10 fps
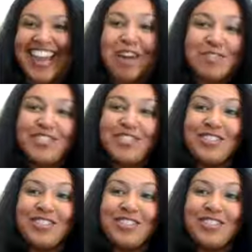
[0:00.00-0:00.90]

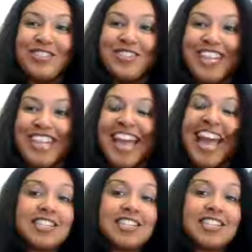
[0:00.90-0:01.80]
Absolutely. Absolutely.
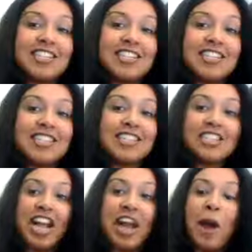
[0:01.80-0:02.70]
And don't forget to
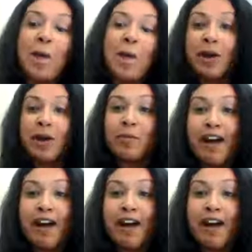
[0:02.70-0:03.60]
check out
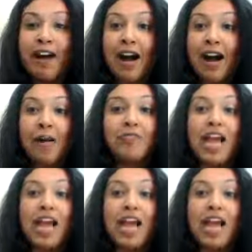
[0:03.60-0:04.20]
MomsPumpHere.com.